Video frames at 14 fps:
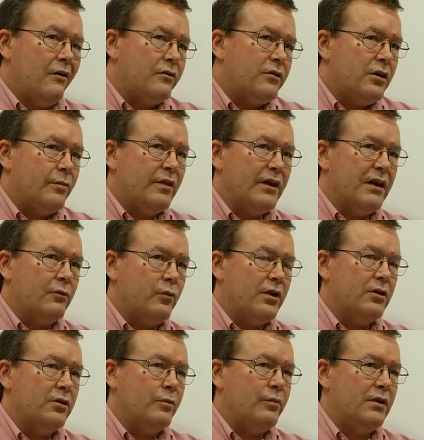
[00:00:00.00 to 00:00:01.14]
On top of that, we
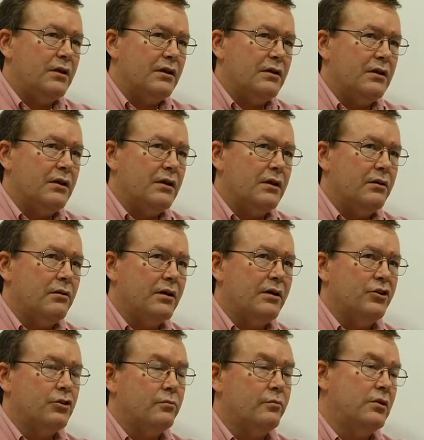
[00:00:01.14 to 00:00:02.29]
hope that the
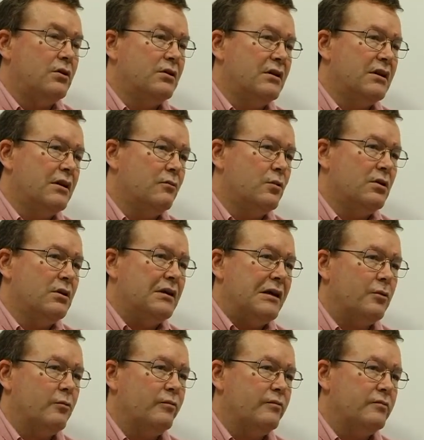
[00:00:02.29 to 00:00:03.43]
additional bonding will
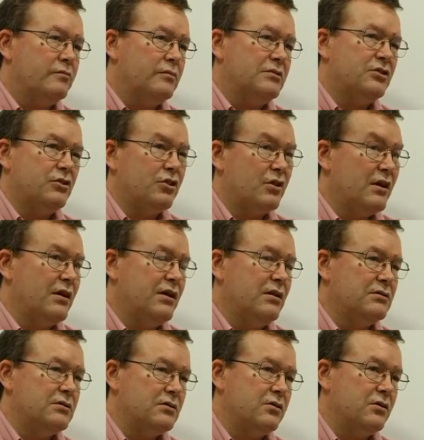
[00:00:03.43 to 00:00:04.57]
help such
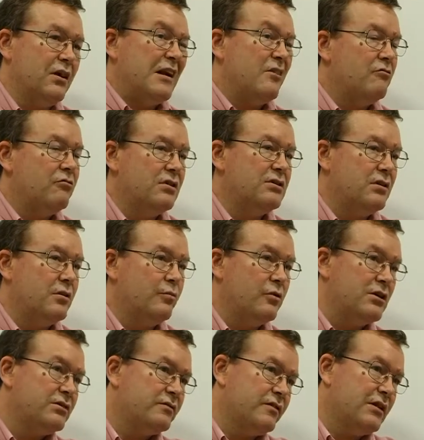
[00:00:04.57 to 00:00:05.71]
things such as increasing the
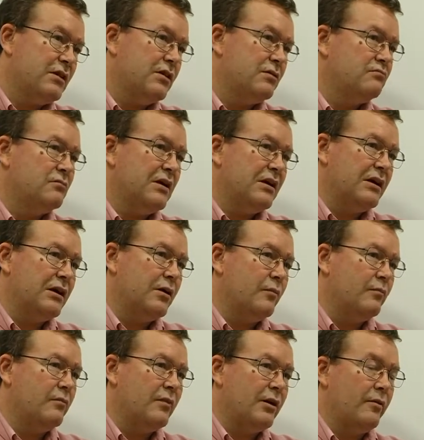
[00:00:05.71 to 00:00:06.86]
breastfeeding,
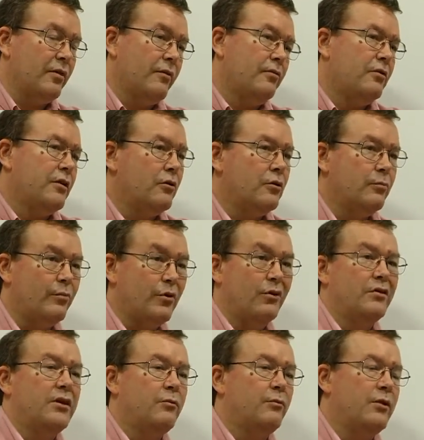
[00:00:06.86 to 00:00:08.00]
that the whole
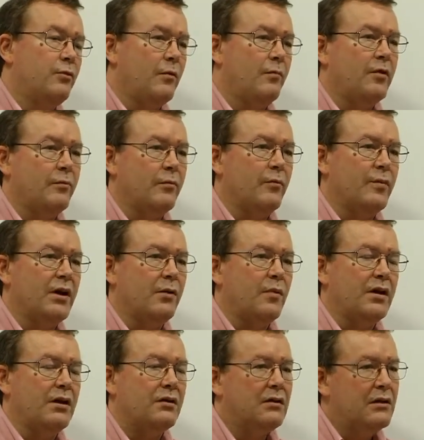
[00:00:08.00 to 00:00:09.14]
bonding between mum and
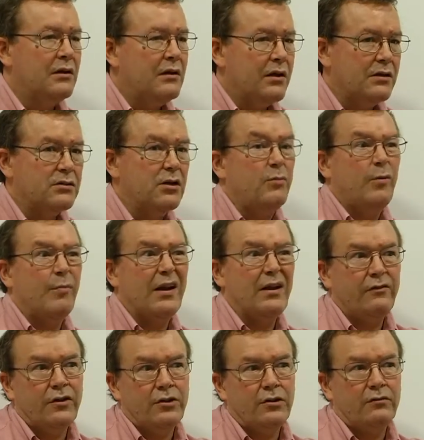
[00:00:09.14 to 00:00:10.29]
baby is going to be
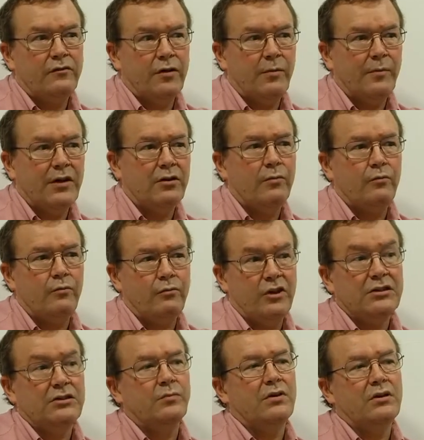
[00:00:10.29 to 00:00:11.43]
beneficial for the amount of
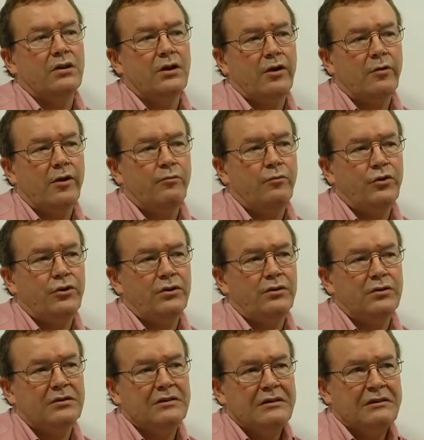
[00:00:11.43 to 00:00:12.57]
breast milk that they
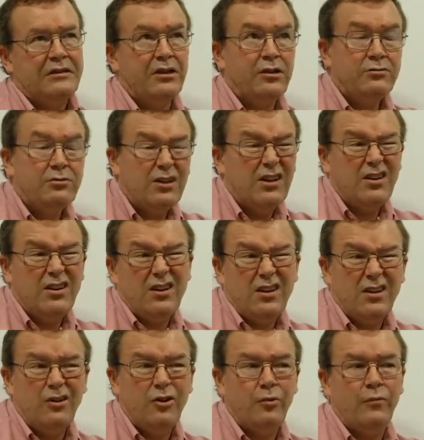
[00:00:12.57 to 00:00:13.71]
produce. So in
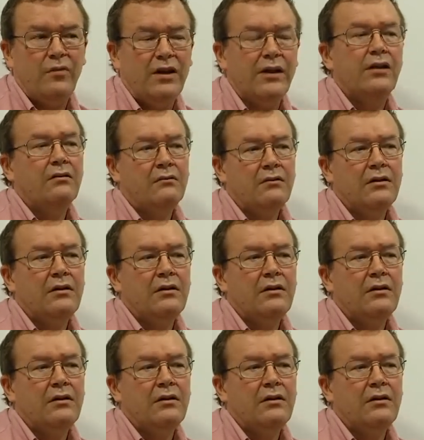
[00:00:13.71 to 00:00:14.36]
turn, hopefully,